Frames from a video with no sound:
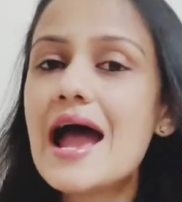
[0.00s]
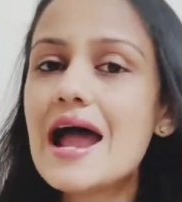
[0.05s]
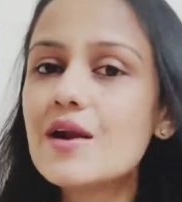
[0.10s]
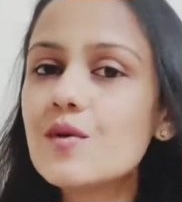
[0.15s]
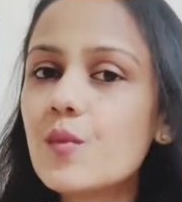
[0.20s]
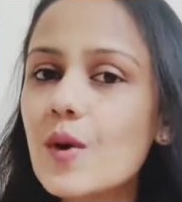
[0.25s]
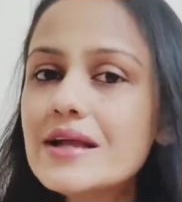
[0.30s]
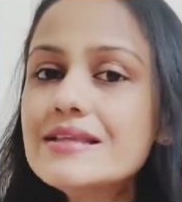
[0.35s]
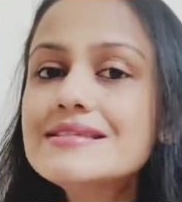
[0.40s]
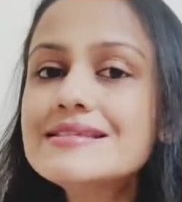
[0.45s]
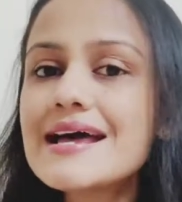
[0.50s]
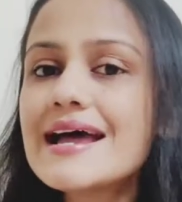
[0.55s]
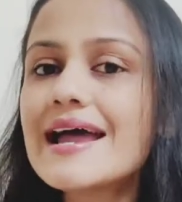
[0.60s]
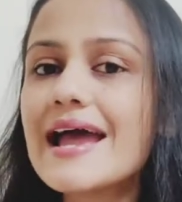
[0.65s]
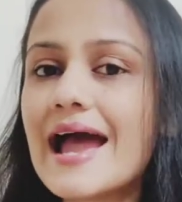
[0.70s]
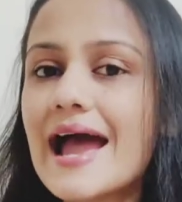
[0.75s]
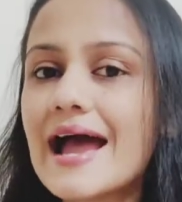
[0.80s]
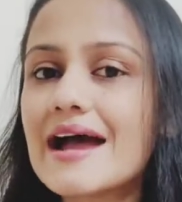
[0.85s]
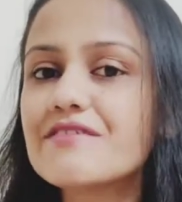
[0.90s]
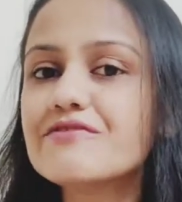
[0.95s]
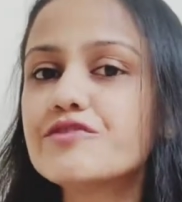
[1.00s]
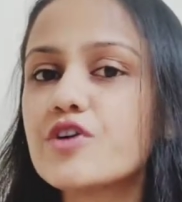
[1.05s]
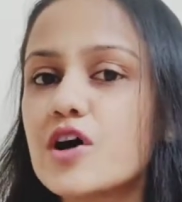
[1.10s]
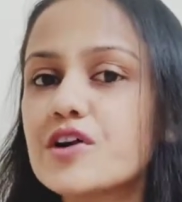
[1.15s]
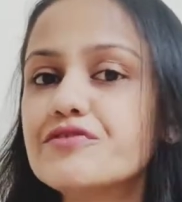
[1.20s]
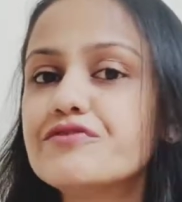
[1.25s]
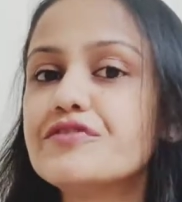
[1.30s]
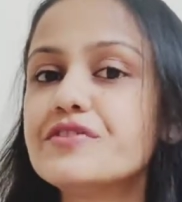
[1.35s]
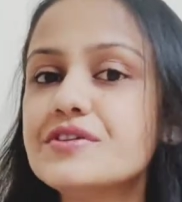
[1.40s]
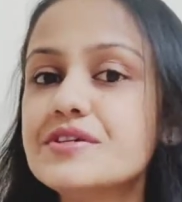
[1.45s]
And once I have
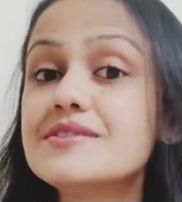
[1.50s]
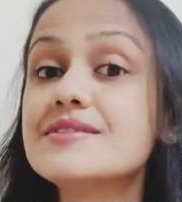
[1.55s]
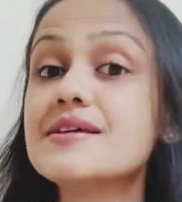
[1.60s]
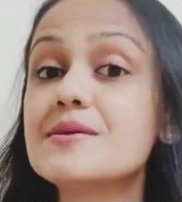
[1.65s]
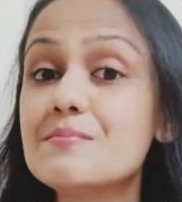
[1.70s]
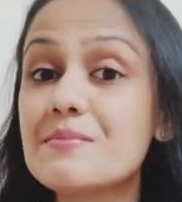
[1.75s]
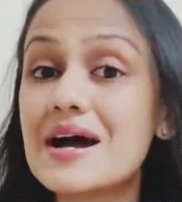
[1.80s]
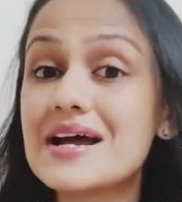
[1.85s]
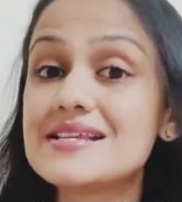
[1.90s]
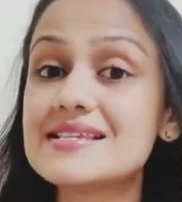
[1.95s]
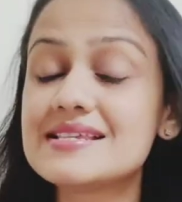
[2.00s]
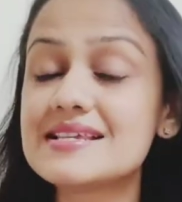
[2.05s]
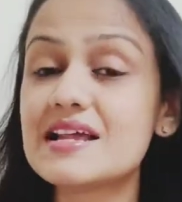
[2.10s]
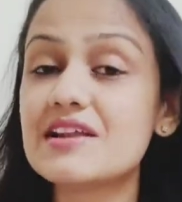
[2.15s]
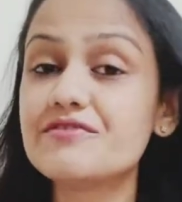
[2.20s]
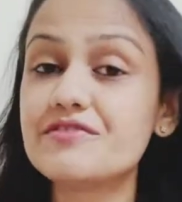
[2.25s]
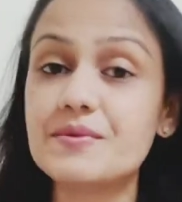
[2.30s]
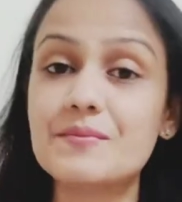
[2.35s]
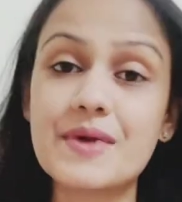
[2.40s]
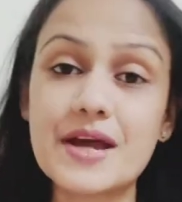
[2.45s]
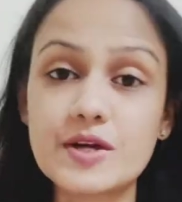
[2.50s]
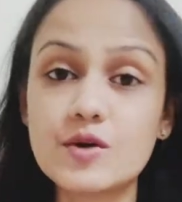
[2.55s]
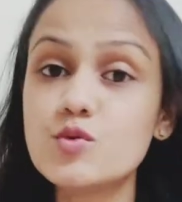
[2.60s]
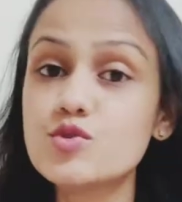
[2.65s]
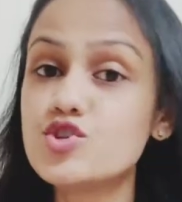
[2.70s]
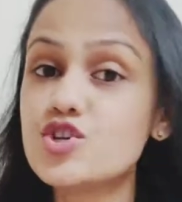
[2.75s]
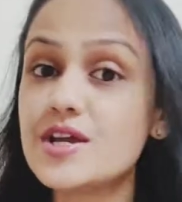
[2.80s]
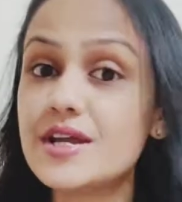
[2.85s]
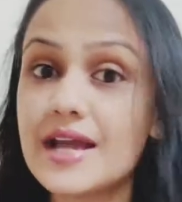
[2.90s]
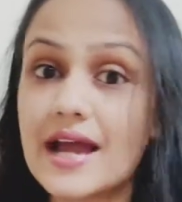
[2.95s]
confidence in myself, in my
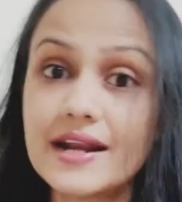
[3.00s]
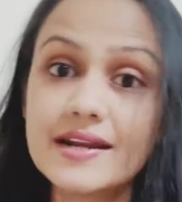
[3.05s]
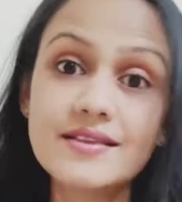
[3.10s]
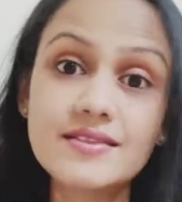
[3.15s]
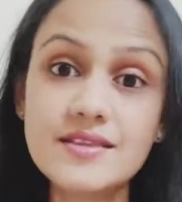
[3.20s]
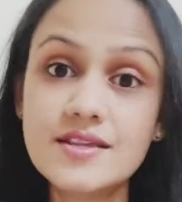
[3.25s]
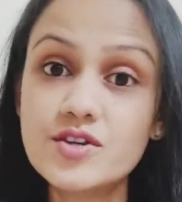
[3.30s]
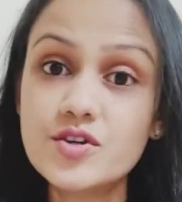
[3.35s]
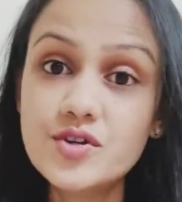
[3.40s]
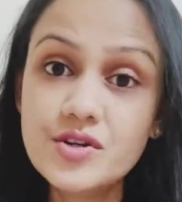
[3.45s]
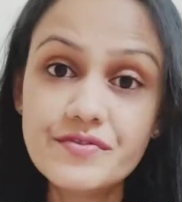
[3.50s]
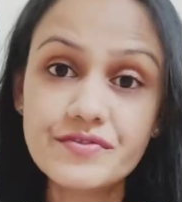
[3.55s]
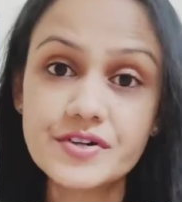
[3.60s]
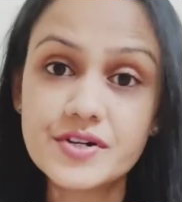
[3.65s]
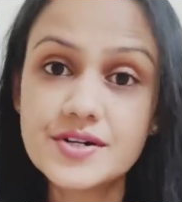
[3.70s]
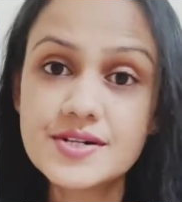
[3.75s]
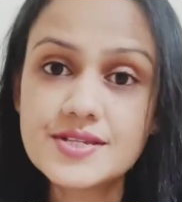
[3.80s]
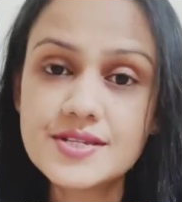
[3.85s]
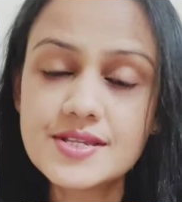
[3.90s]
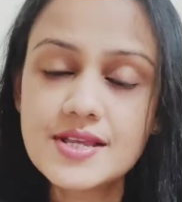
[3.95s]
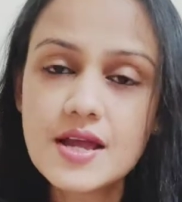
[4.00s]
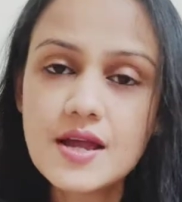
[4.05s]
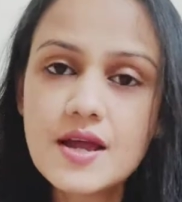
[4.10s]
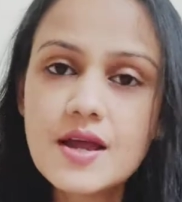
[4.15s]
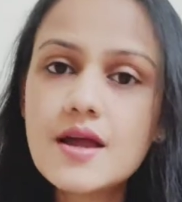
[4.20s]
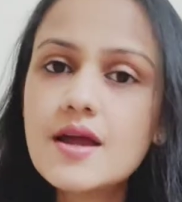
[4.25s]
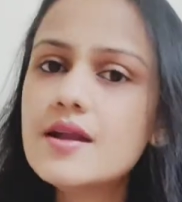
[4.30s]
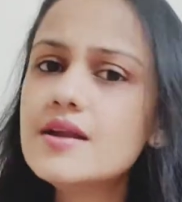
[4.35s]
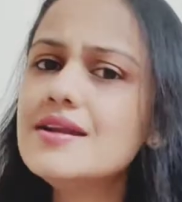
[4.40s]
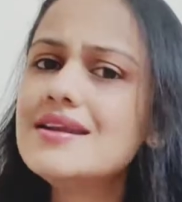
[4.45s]
coaching, and in the universe,
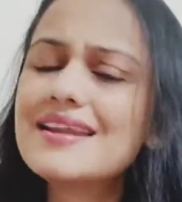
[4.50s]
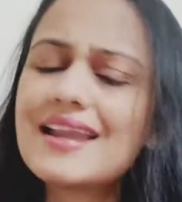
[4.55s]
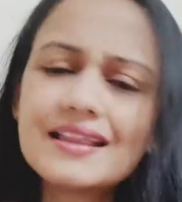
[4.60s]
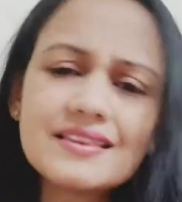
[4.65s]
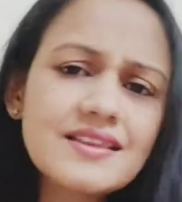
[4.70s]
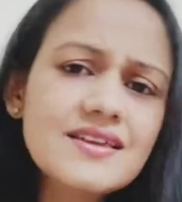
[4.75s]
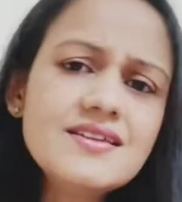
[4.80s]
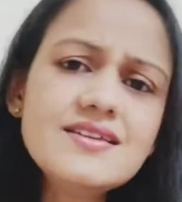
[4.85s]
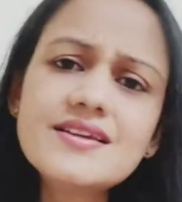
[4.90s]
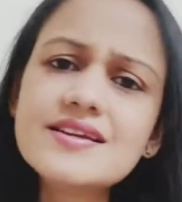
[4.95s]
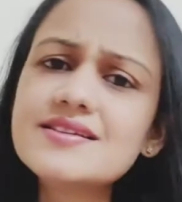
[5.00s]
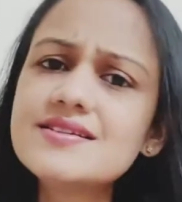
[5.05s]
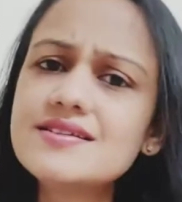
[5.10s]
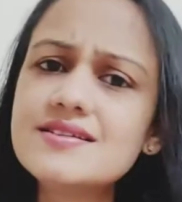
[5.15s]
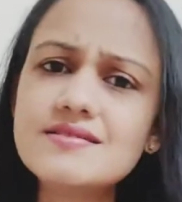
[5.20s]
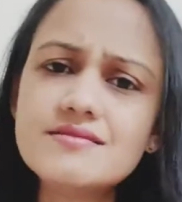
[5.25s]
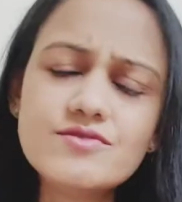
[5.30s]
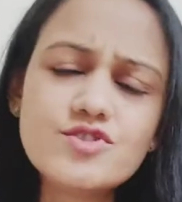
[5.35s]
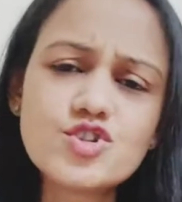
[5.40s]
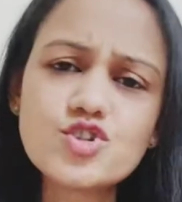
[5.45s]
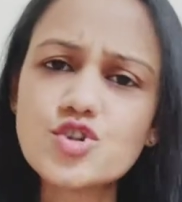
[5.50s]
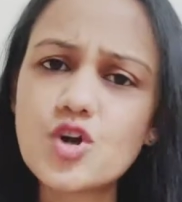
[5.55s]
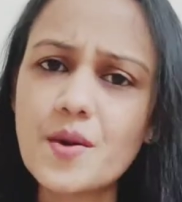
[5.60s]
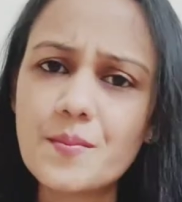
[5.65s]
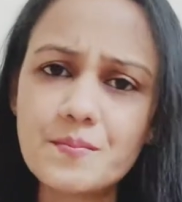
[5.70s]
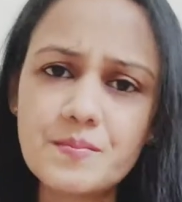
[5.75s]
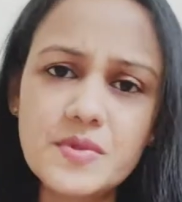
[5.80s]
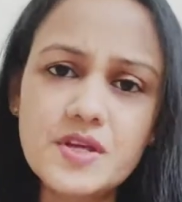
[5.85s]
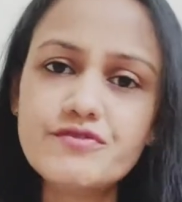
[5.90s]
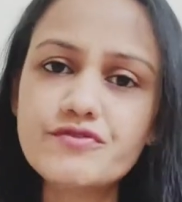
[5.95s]
nothing can
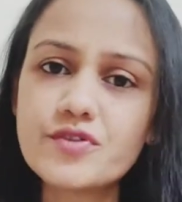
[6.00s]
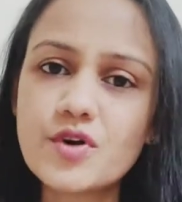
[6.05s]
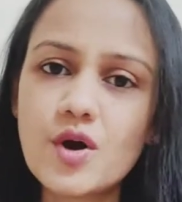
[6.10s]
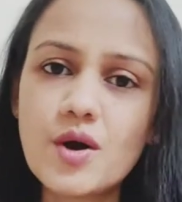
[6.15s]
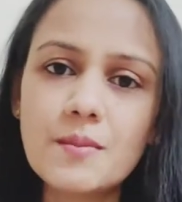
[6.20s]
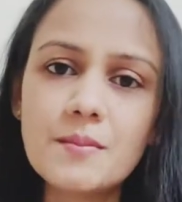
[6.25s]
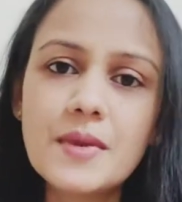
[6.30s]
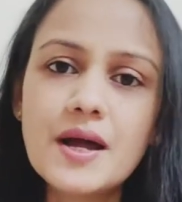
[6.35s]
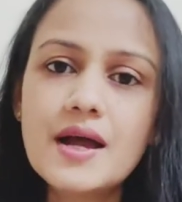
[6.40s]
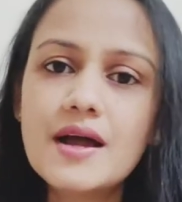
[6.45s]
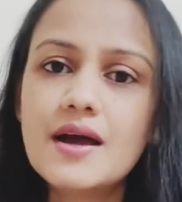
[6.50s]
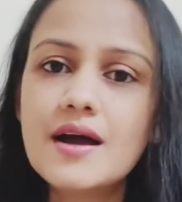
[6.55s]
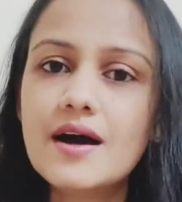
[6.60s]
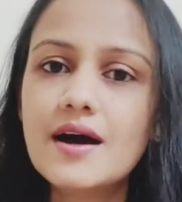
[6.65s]
stop me from